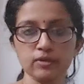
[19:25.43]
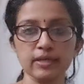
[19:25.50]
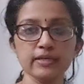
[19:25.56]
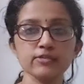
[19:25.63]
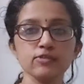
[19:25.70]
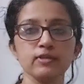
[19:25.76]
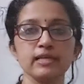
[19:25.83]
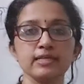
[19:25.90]

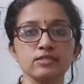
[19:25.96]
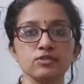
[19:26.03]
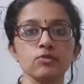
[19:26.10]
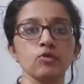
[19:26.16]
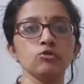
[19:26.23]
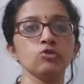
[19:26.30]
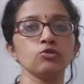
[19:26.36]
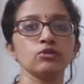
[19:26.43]
Okay, so let's
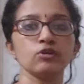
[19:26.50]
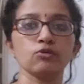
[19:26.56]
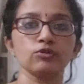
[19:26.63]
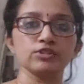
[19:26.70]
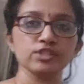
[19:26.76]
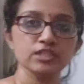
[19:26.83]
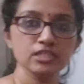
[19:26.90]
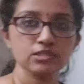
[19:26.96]
go through the
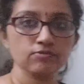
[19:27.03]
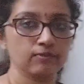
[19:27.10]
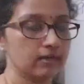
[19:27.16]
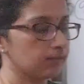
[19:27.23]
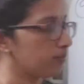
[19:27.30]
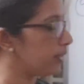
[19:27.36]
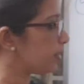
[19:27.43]
questions one